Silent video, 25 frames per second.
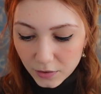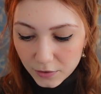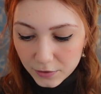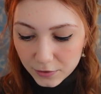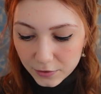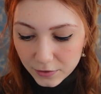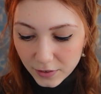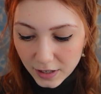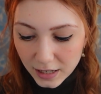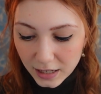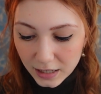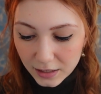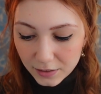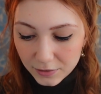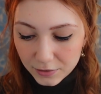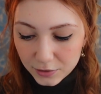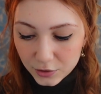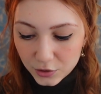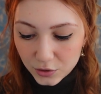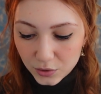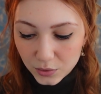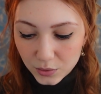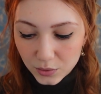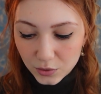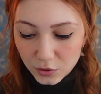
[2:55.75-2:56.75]
5
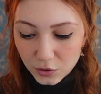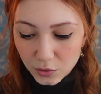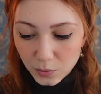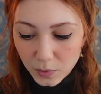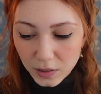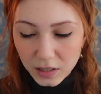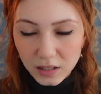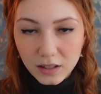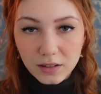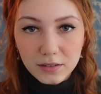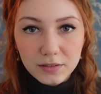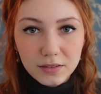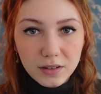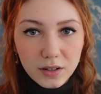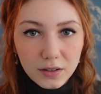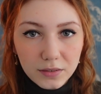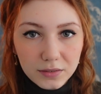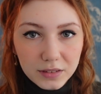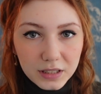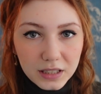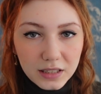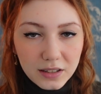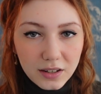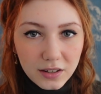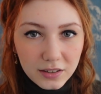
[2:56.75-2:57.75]
to 12 of
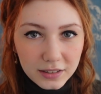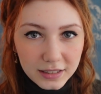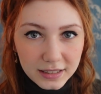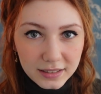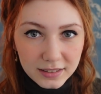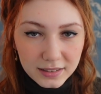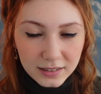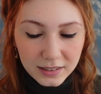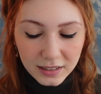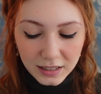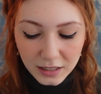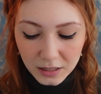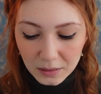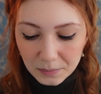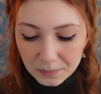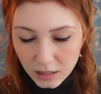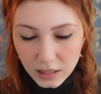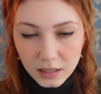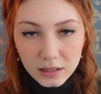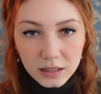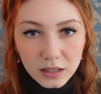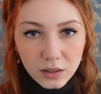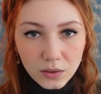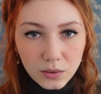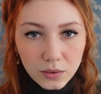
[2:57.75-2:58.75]
the Odyssey,
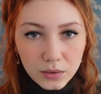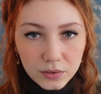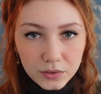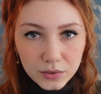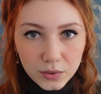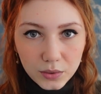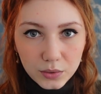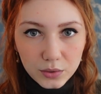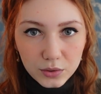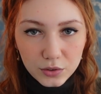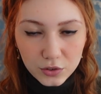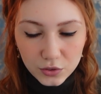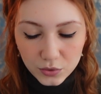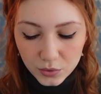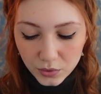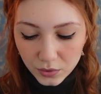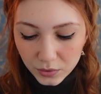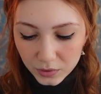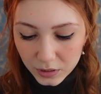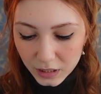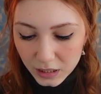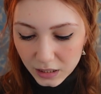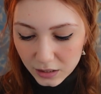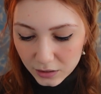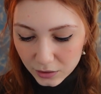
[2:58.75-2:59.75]
and they also strongly